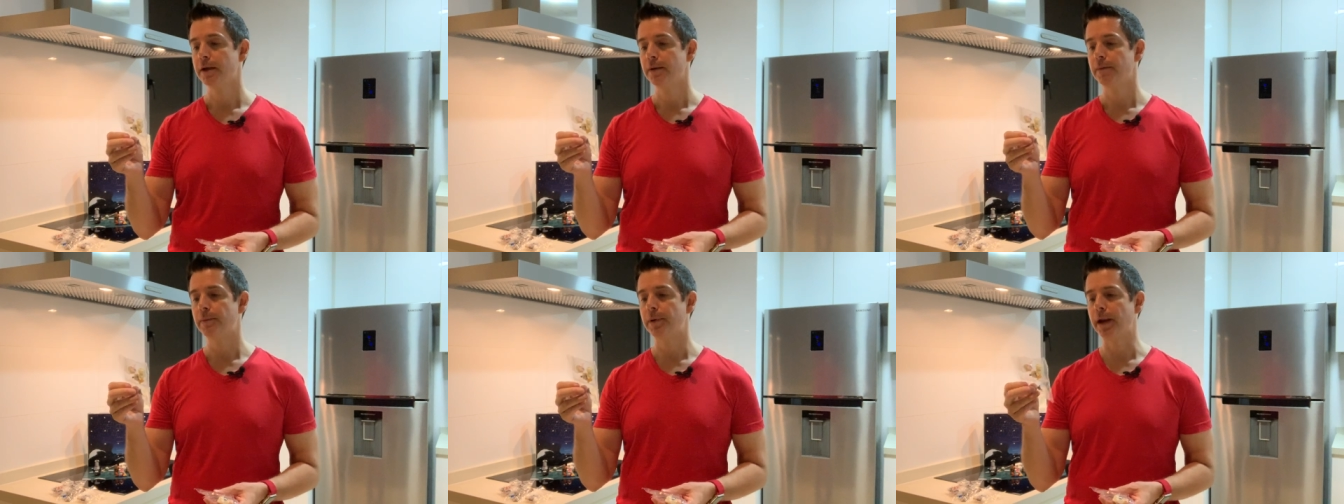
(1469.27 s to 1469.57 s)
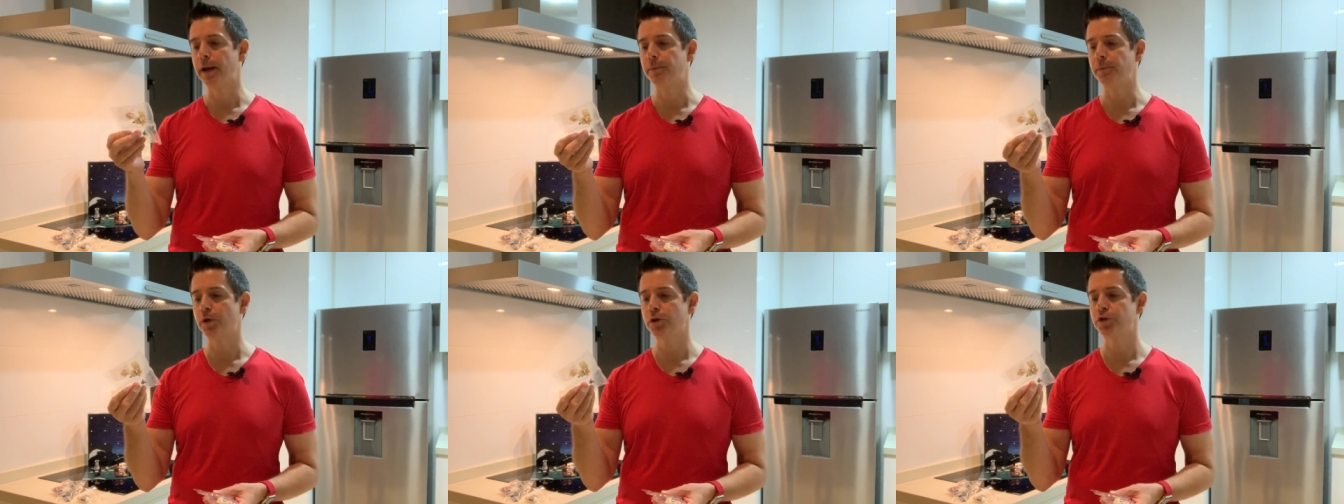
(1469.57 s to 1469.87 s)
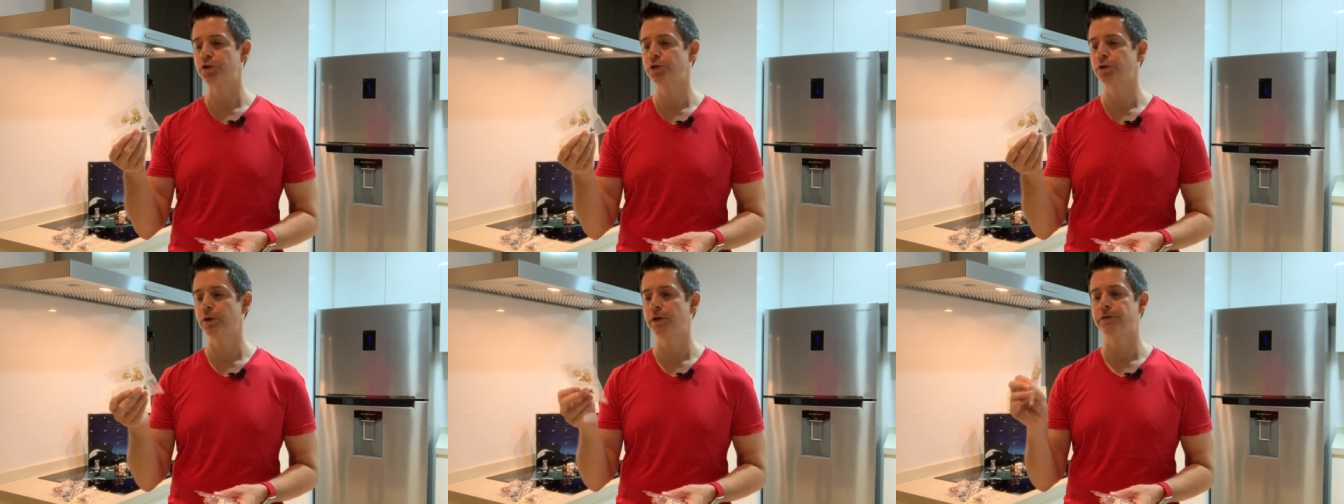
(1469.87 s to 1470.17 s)
but I'm not
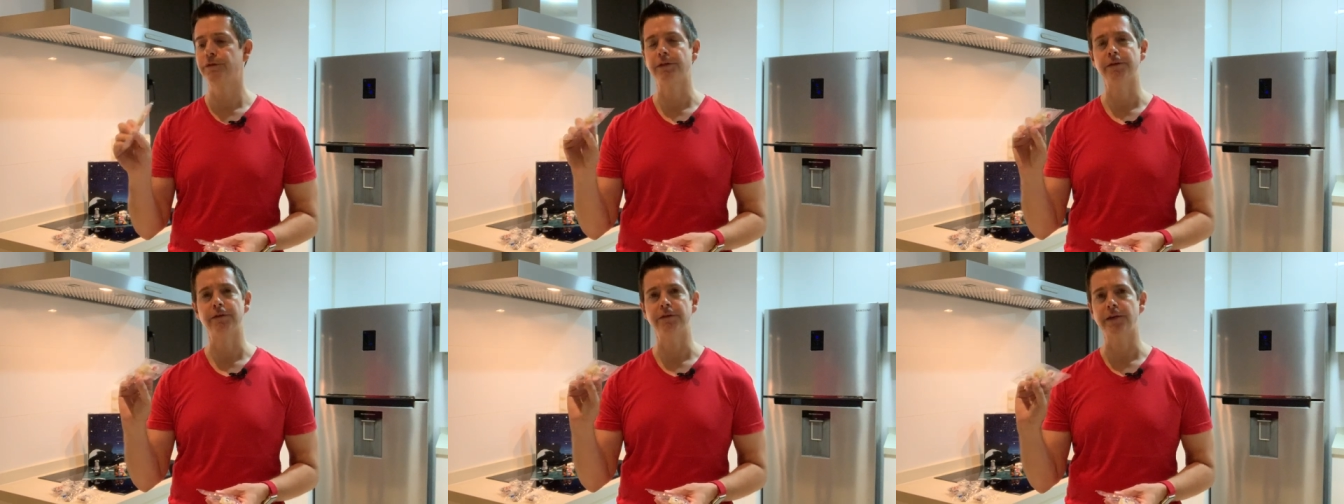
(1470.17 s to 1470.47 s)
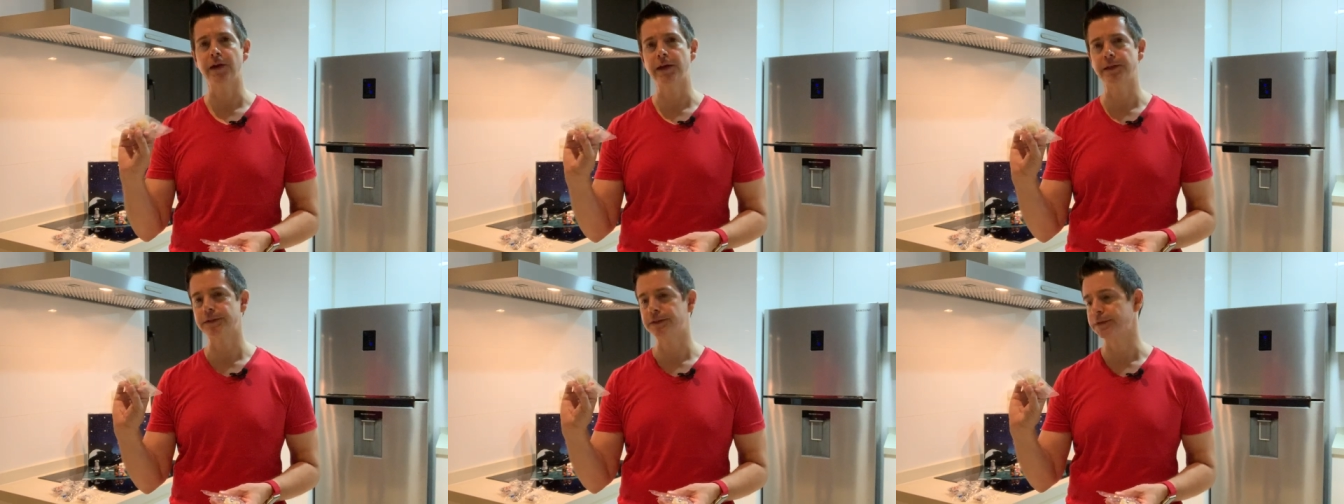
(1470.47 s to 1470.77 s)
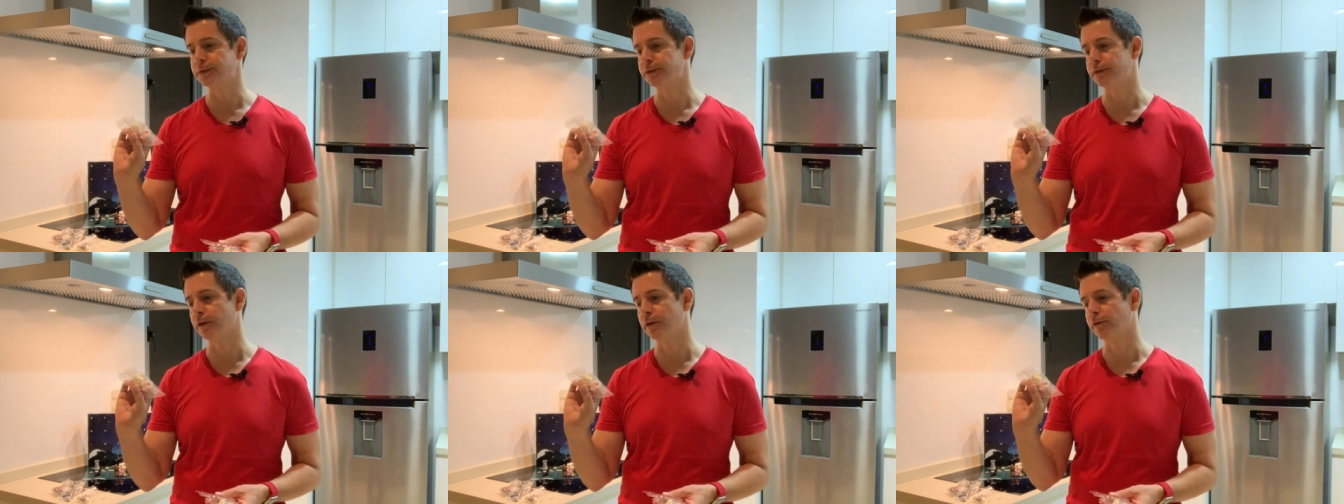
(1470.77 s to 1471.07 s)
sure if the face
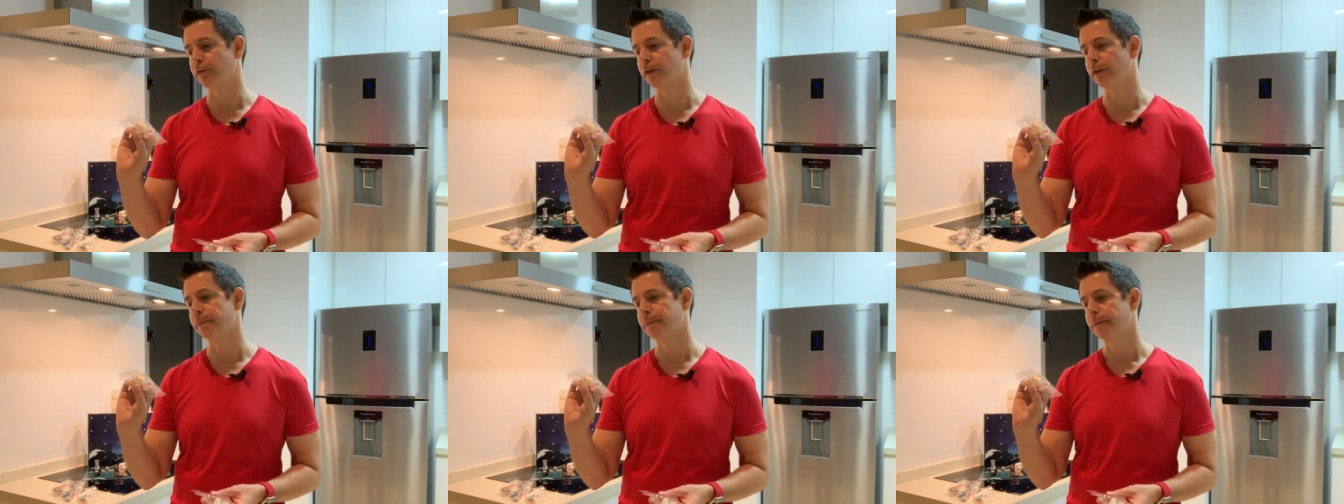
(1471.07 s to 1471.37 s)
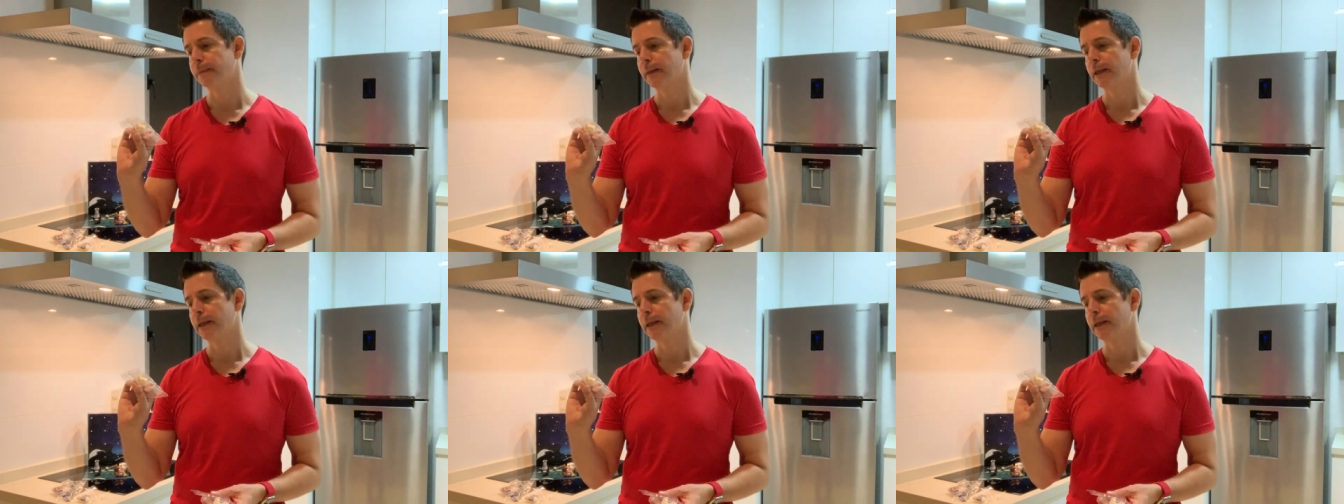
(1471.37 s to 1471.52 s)
is different.